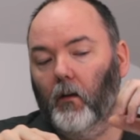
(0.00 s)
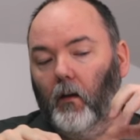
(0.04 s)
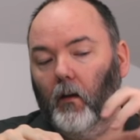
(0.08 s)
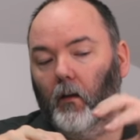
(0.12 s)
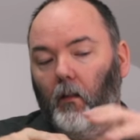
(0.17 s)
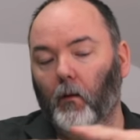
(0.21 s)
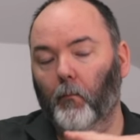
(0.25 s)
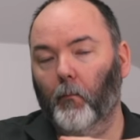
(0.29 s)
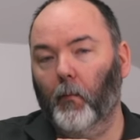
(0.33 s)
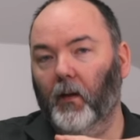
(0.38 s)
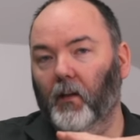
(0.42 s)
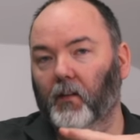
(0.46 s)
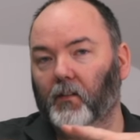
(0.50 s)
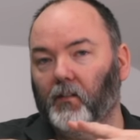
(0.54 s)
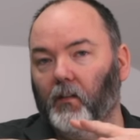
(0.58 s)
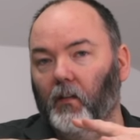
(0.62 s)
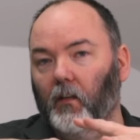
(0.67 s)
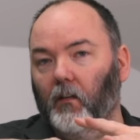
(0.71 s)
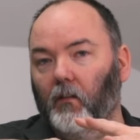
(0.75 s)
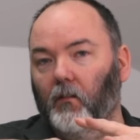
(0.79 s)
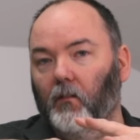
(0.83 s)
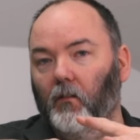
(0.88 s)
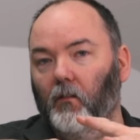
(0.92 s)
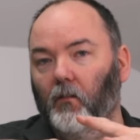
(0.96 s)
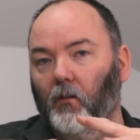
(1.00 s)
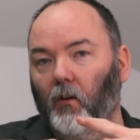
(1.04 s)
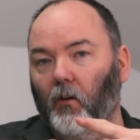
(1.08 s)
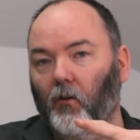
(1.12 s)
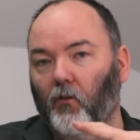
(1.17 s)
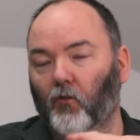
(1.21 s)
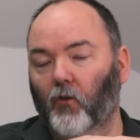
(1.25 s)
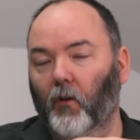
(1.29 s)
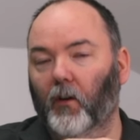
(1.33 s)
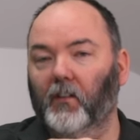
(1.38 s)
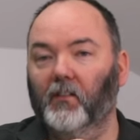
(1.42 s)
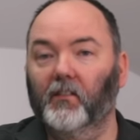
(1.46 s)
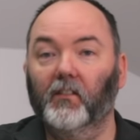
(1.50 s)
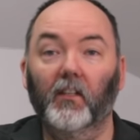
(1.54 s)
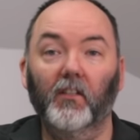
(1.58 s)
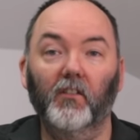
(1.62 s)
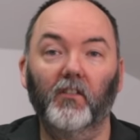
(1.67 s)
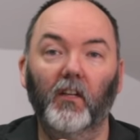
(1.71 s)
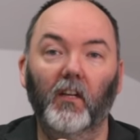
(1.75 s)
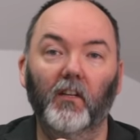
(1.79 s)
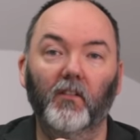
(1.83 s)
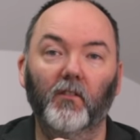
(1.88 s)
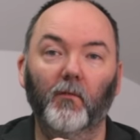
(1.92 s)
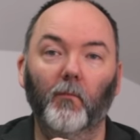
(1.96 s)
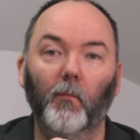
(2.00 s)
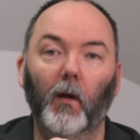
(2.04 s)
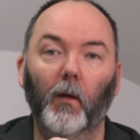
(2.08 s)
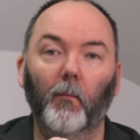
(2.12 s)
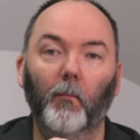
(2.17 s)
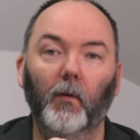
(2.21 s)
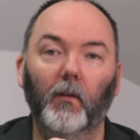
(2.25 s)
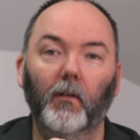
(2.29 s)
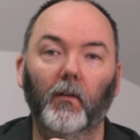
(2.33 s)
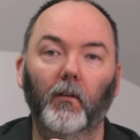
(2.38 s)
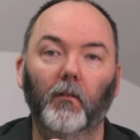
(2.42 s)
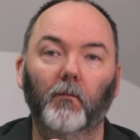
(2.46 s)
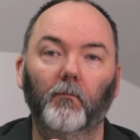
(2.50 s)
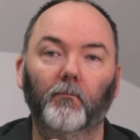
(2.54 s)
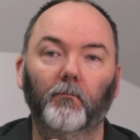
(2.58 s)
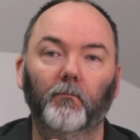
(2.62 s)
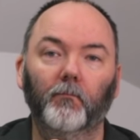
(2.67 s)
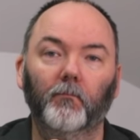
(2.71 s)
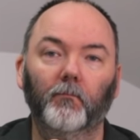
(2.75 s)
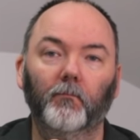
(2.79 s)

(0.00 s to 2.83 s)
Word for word: and that makes it a great stitched edge in my opinion.